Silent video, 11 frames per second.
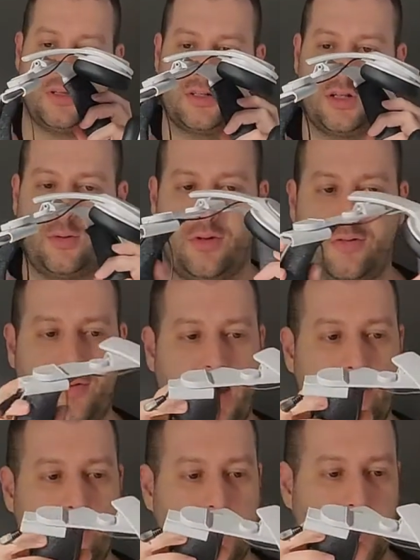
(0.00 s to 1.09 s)
It's a little bit
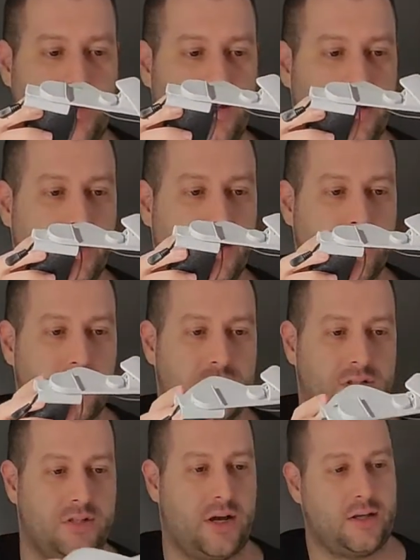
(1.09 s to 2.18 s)
fabricy, which
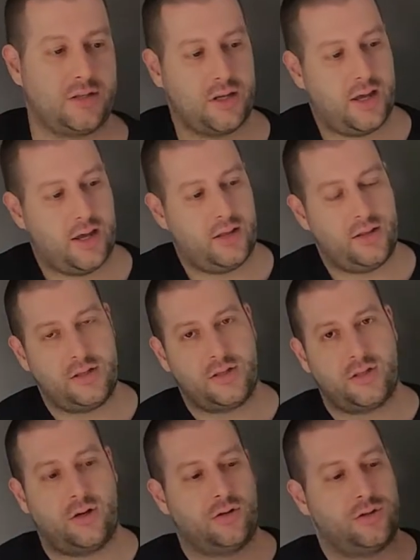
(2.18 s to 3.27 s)
is nice. Again, this is
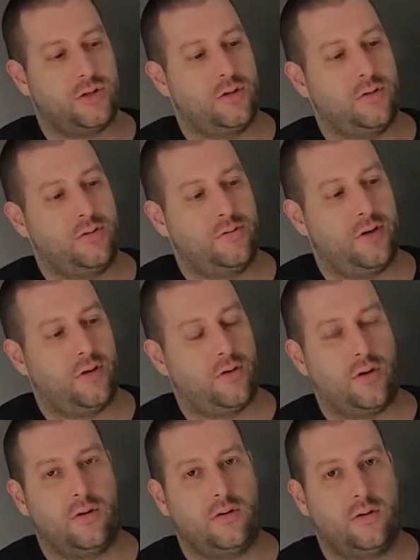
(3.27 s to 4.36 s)
also Velcro,